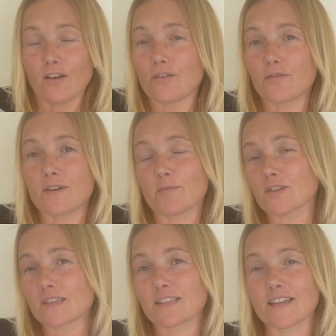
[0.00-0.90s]
three
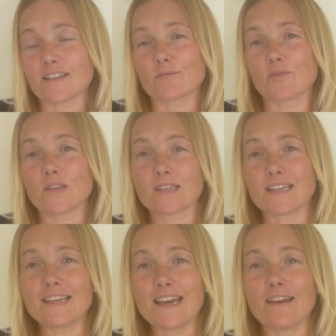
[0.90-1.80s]
months, six months, a
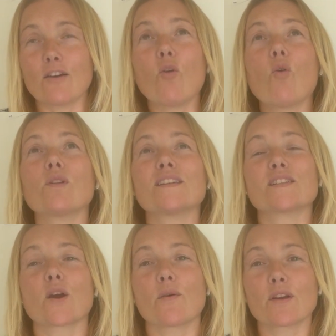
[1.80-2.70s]
year, all
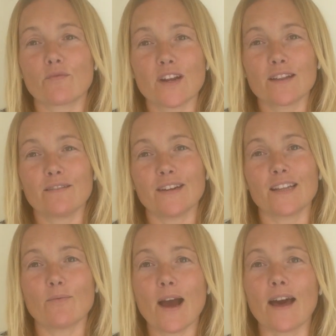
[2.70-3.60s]
is going really,
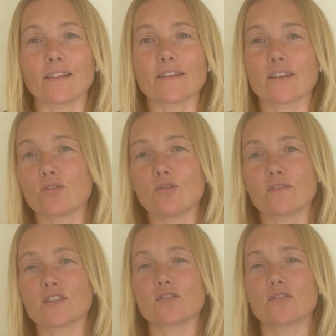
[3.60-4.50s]
really well, and then all of
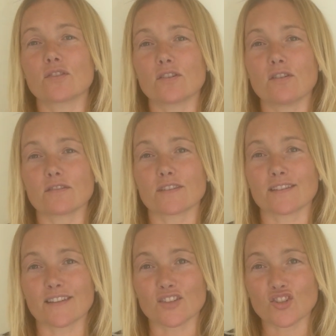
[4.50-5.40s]
a sudden the
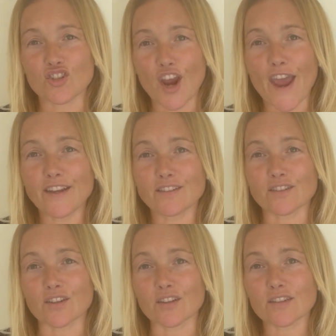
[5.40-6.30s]
narcissist
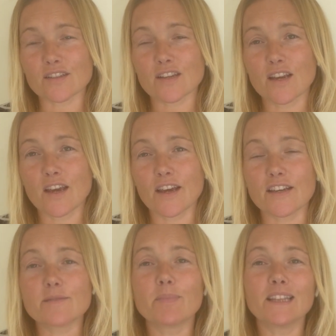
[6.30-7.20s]
changes,
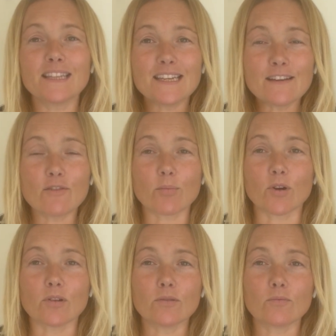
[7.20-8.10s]
it's
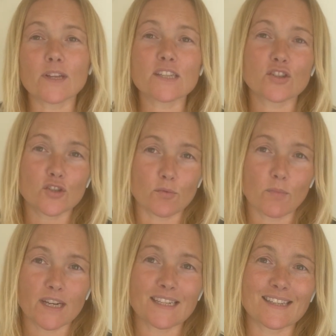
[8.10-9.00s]
believable when
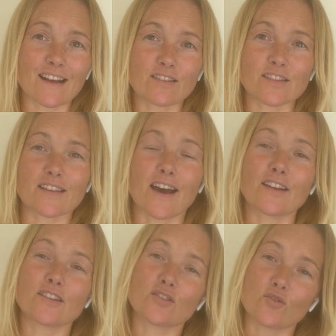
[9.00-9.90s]
somebody tells
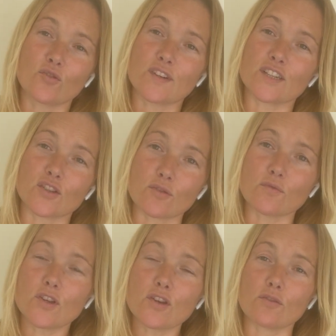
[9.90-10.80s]
that story to
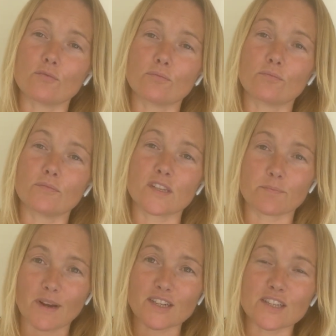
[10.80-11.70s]
you,
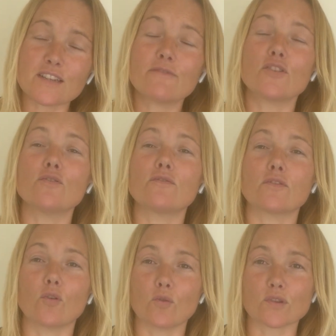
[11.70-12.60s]
especially if
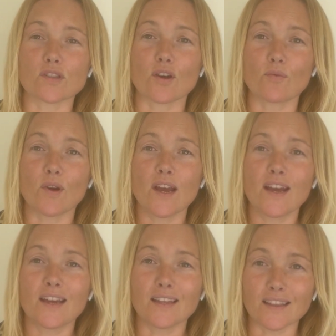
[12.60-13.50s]
you've also
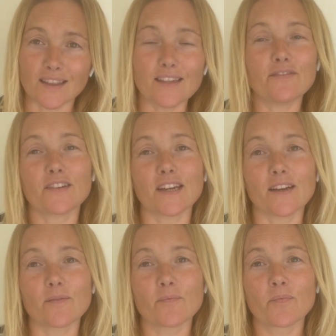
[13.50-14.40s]
lived it.